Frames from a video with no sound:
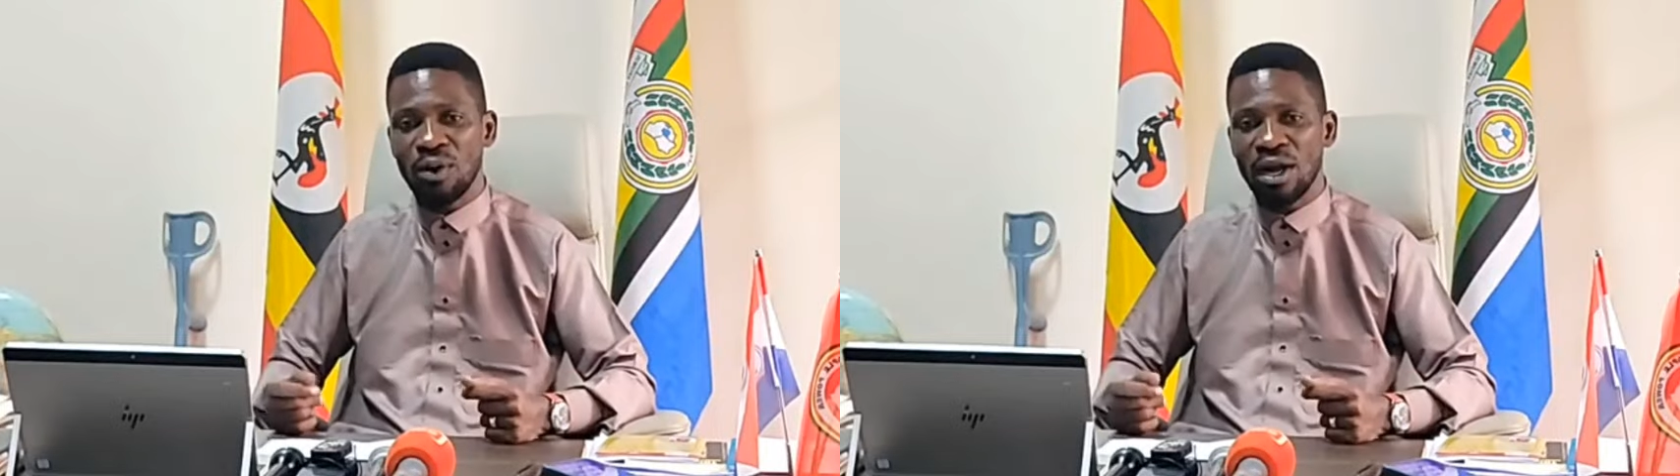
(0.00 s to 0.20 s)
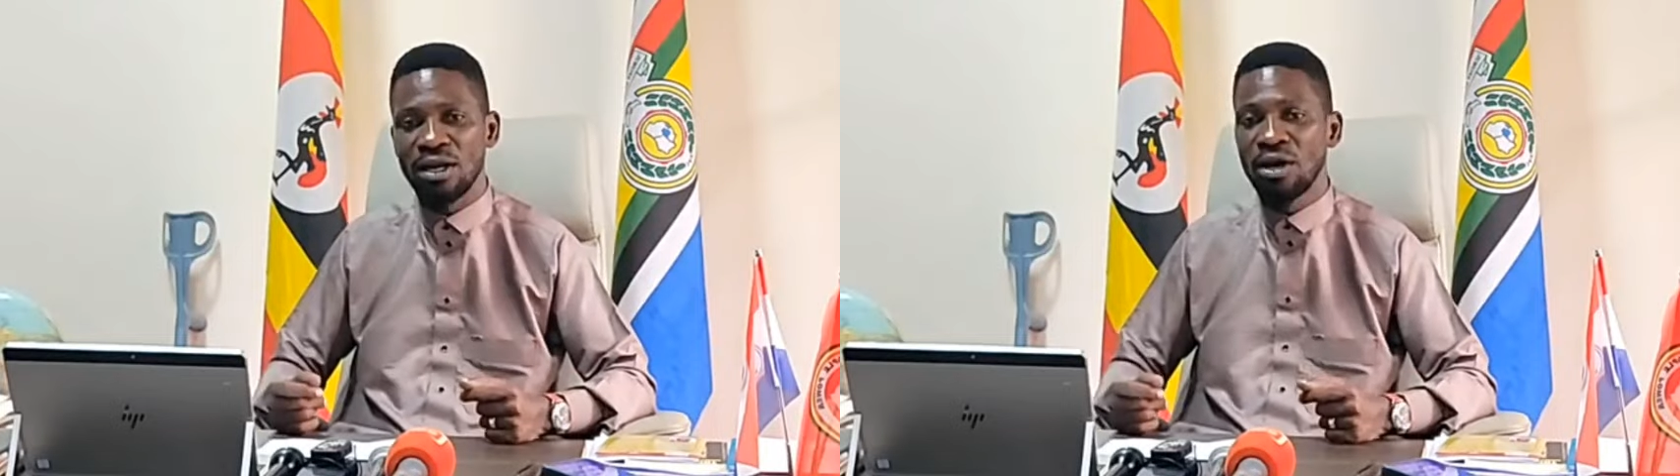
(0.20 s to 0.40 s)

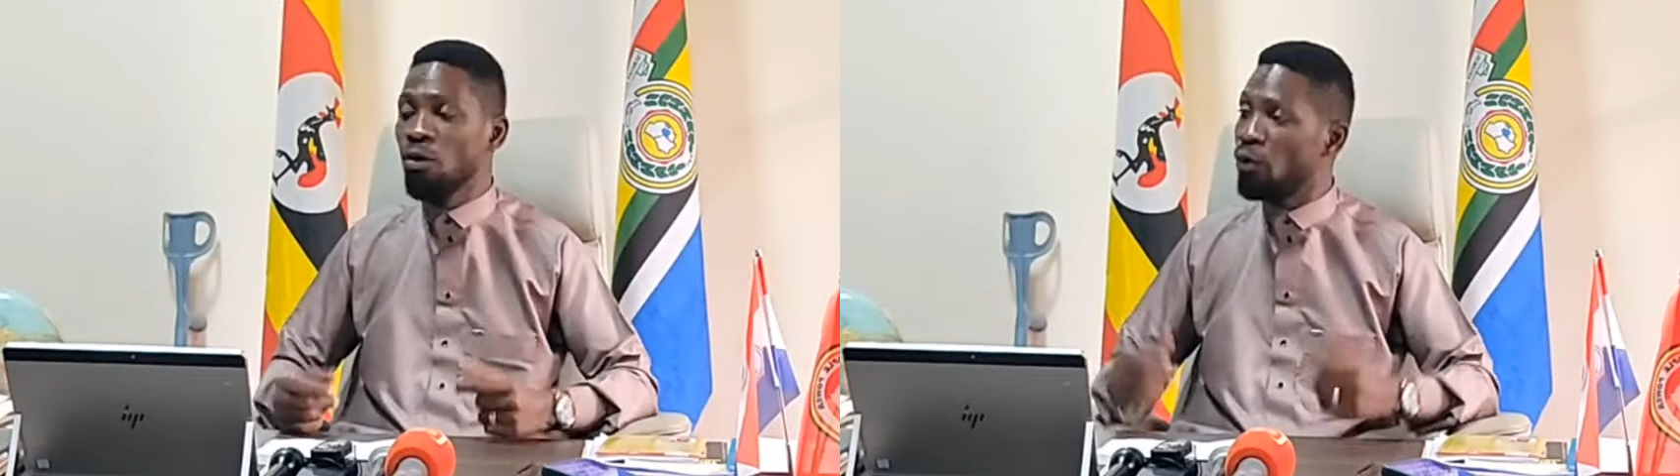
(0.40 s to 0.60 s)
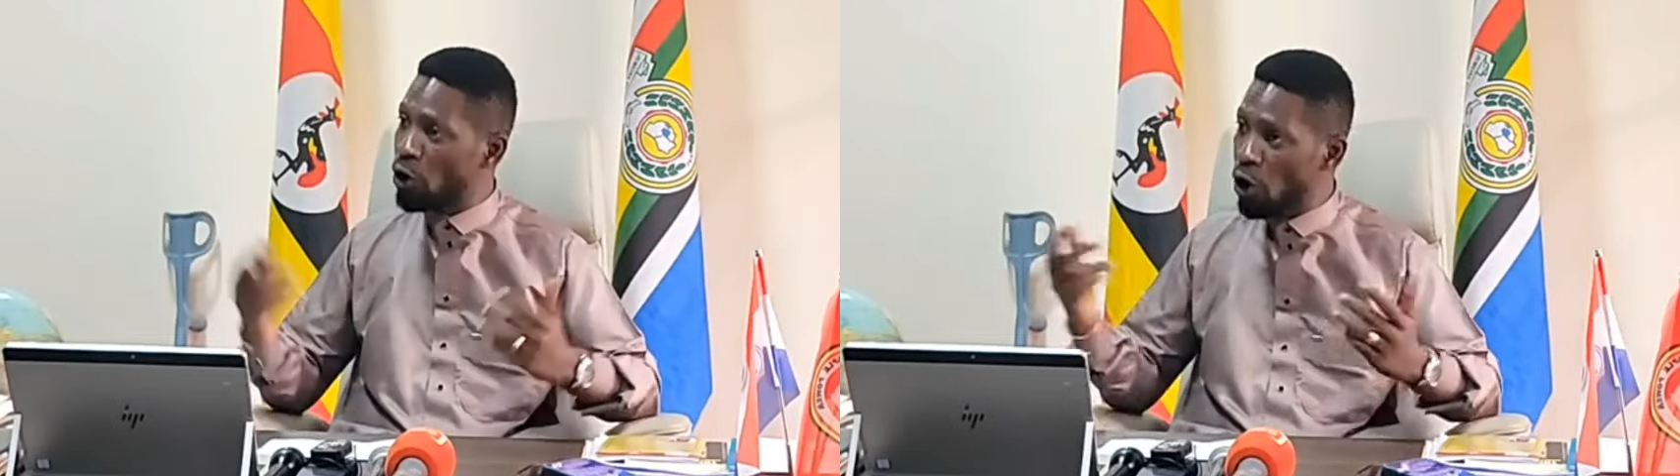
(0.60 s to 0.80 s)
one.
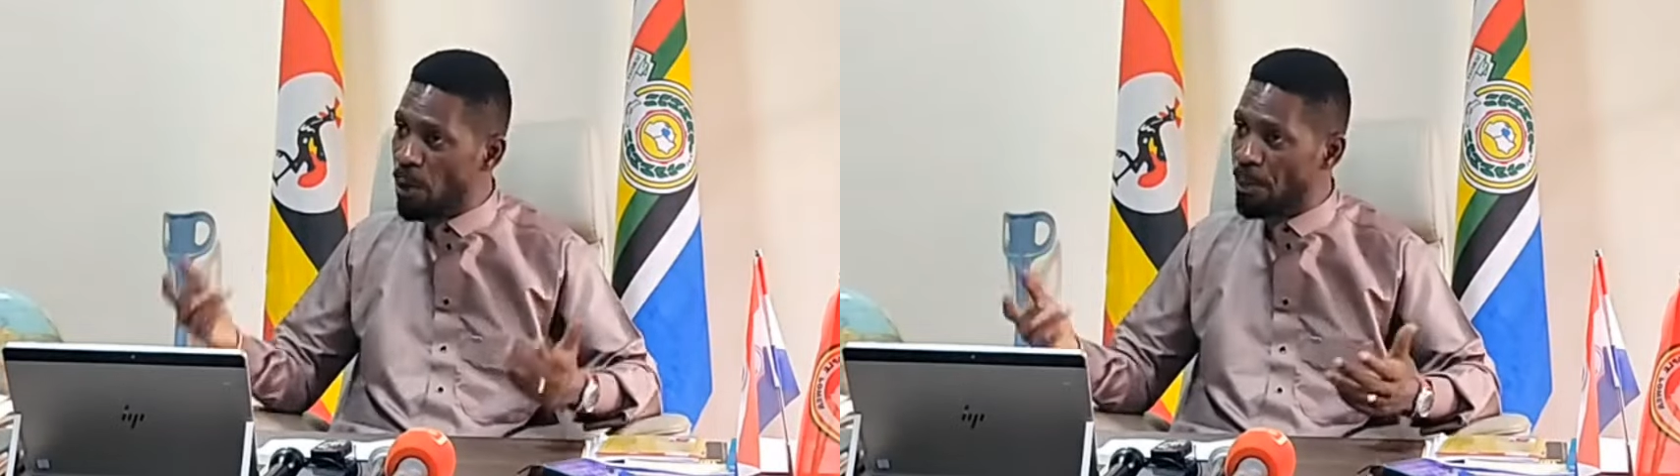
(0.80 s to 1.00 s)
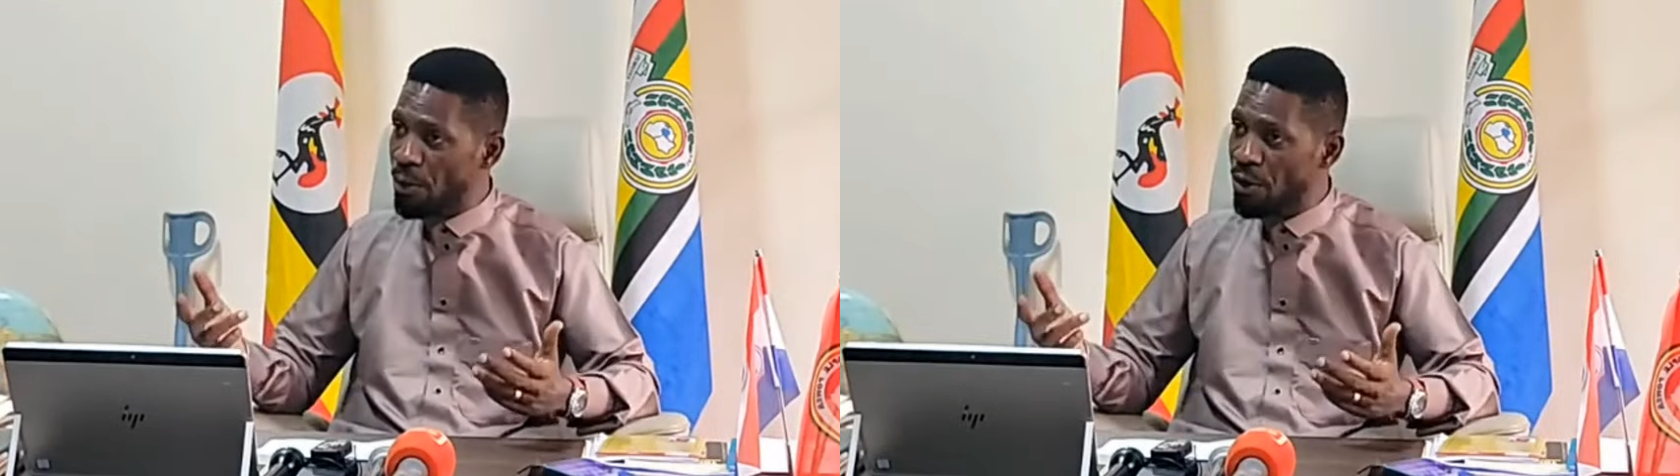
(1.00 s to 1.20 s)
We
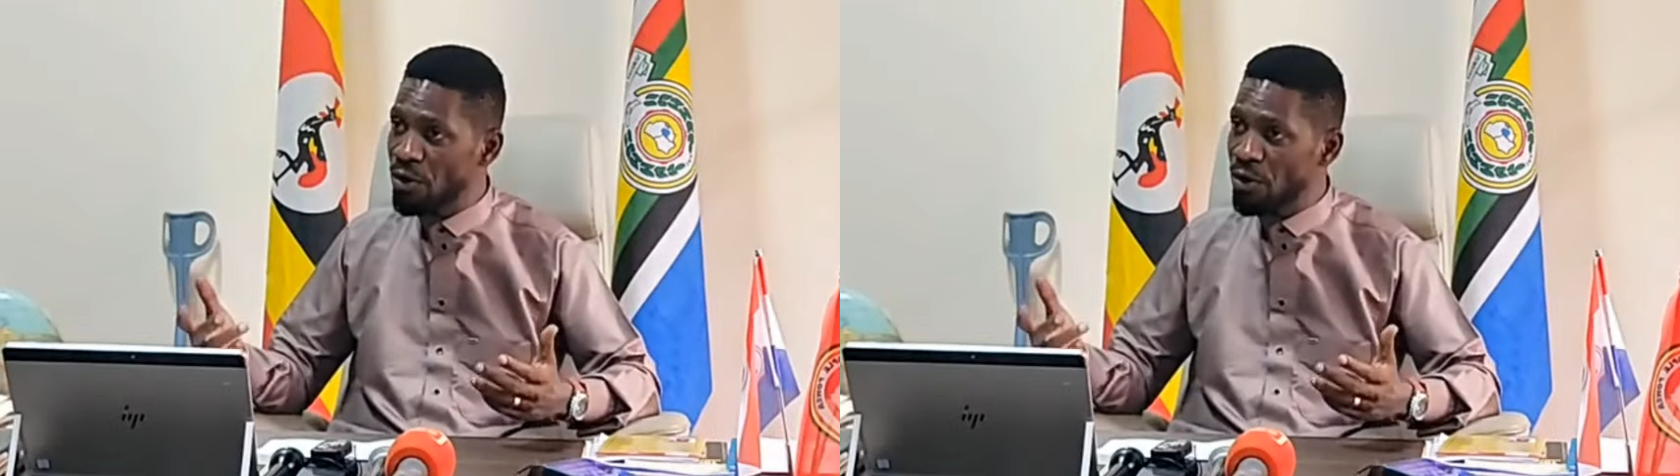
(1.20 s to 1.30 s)
hope